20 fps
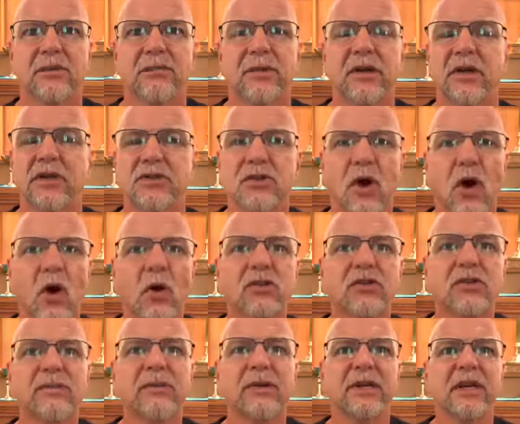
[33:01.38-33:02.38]
Because
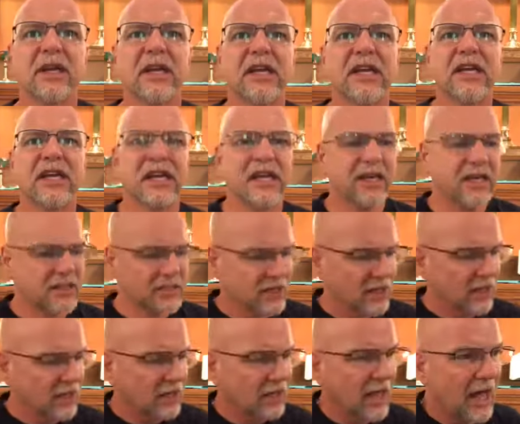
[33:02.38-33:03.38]
ultimately it is a
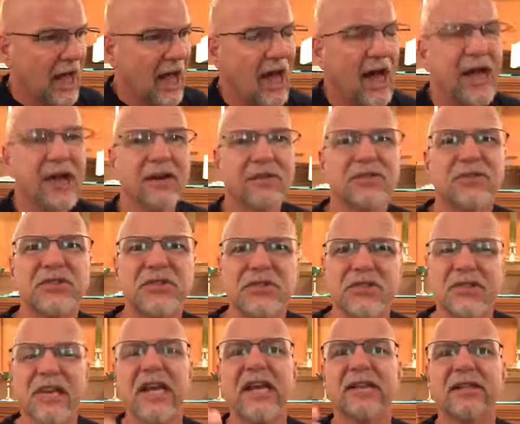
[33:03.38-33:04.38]
lie of
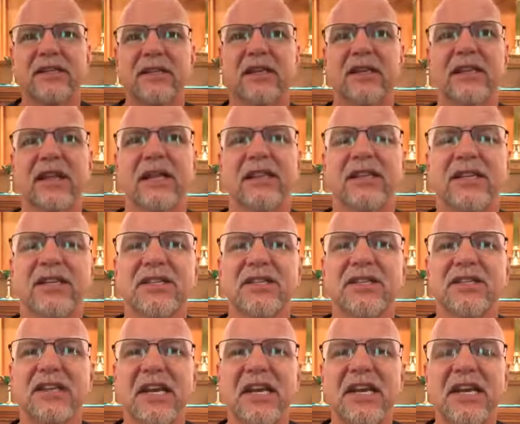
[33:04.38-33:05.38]
Satan that this
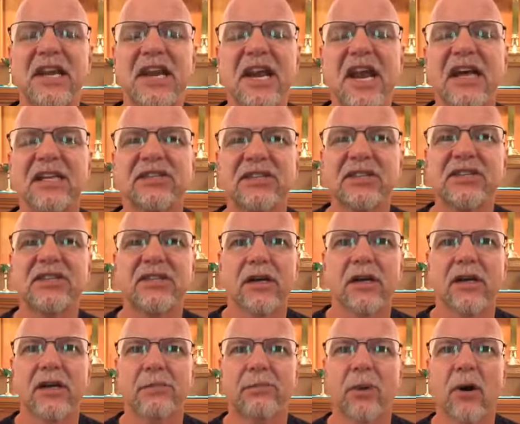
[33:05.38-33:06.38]
is a
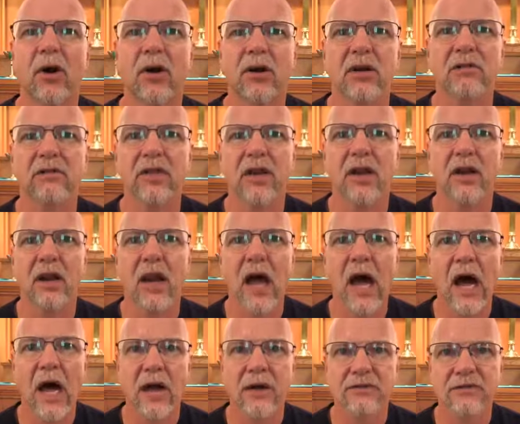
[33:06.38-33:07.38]
necessary part of their
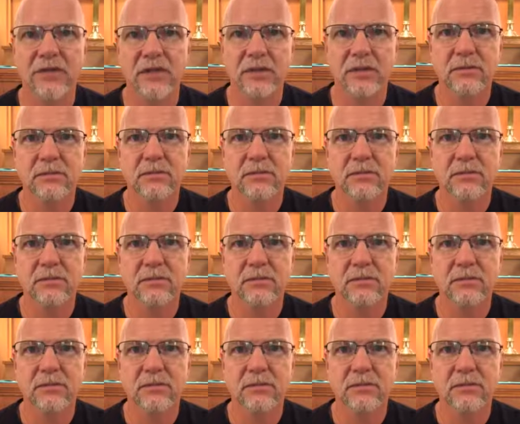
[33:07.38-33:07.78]
lives.